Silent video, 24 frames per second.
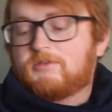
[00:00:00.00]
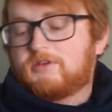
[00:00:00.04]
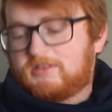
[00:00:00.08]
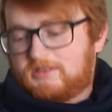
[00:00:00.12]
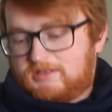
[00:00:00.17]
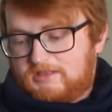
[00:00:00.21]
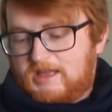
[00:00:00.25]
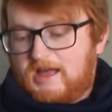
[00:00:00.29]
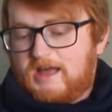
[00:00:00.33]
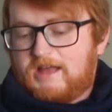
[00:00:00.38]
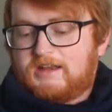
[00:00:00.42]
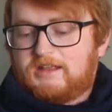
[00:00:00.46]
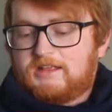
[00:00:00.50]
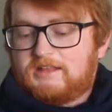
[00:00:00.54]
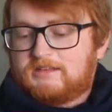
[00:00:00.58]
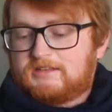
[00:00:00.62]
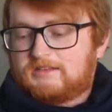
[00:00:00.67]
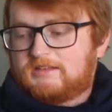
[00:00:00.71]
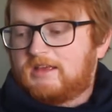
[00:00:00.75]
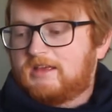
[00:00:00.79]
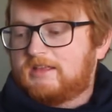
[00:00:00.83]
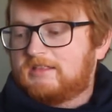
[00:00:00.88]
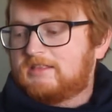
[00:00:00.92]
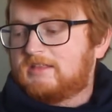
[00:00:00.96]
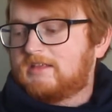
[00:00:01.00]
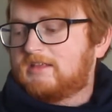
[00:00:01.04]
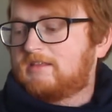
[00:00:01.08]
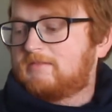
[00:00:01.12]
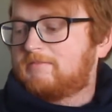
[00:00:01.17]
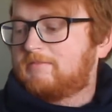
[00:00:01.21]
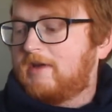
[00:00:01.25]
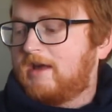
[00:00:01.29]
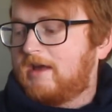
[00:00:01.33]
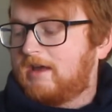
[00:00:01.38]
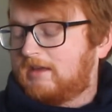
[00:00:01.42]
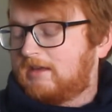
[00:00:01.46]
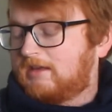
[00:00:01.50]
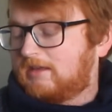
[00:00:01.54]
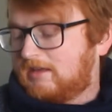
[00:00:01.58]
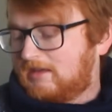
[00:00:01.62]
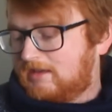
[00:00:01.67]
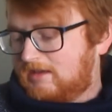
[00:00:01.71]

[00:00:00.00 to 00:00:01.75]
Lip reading: put that inside this bag,